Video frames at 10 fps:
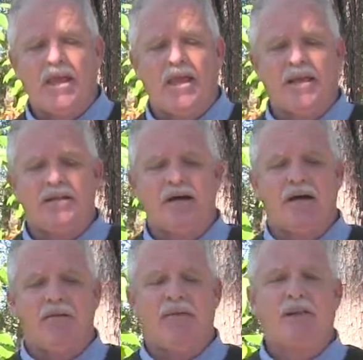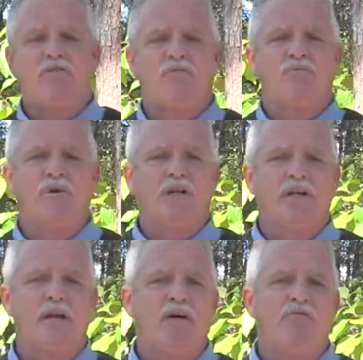and that's really
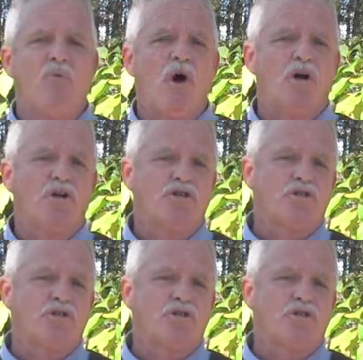enough water